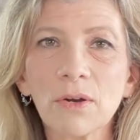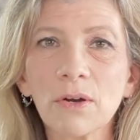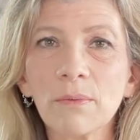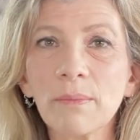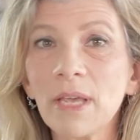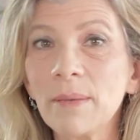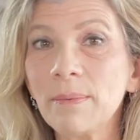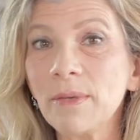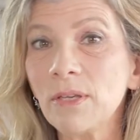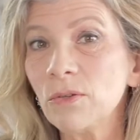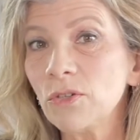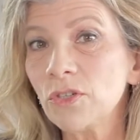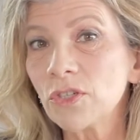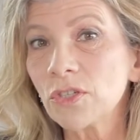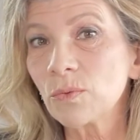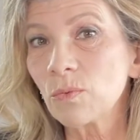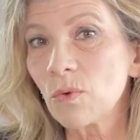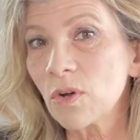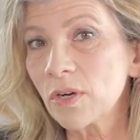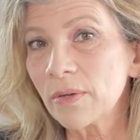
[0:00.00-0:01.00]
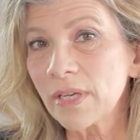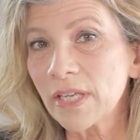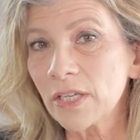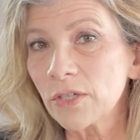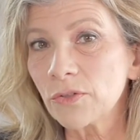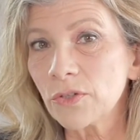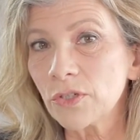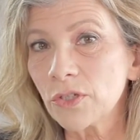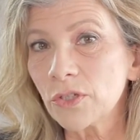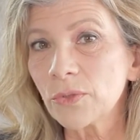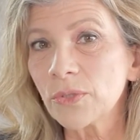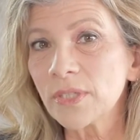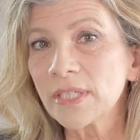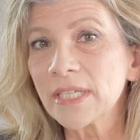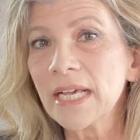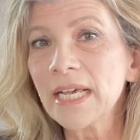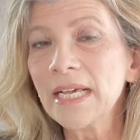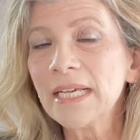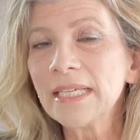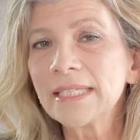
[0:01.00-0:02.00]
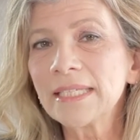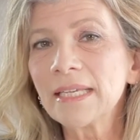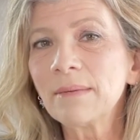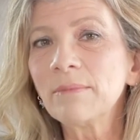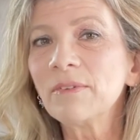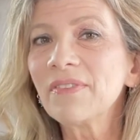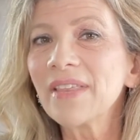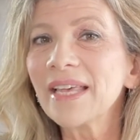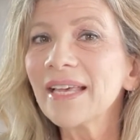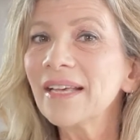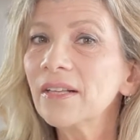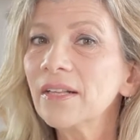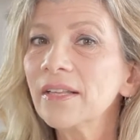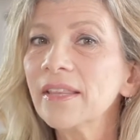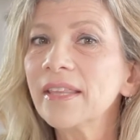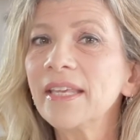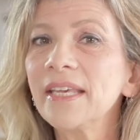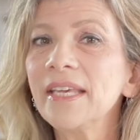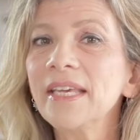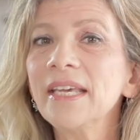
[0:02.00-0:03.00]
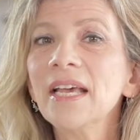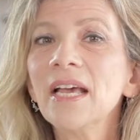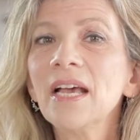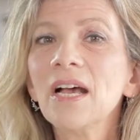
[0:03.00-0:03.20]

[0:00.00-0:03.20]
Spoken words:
or maybe you just want to introduce some of the healthy